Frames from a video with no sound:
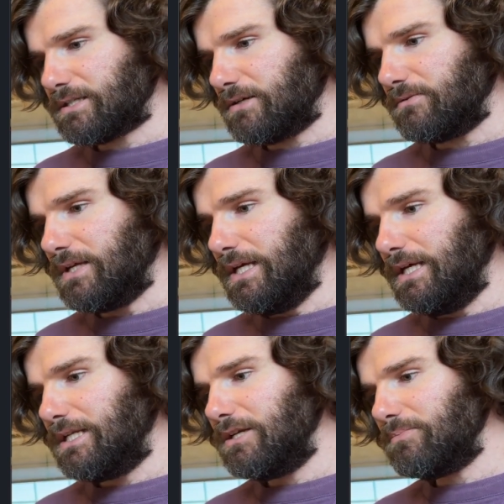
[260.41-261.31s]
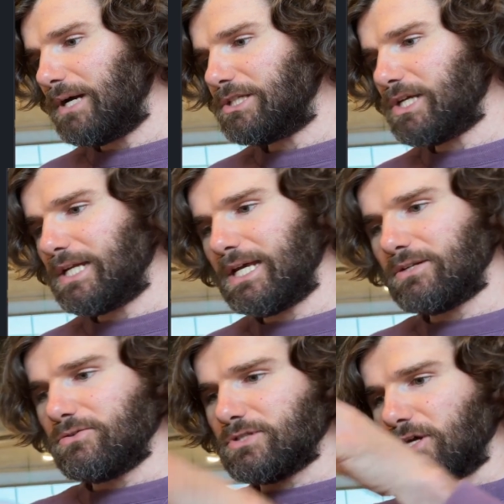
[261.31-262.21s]
So Near bindgen
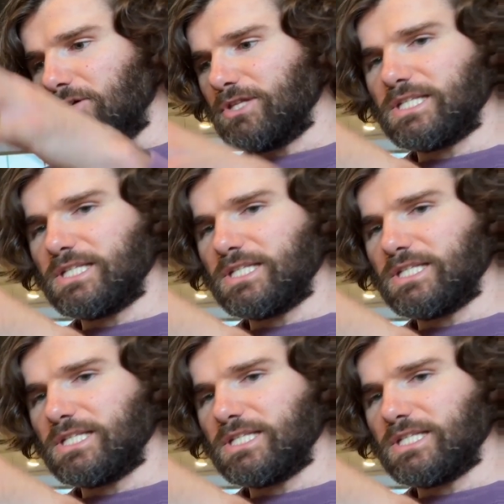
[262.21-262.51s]
handles all the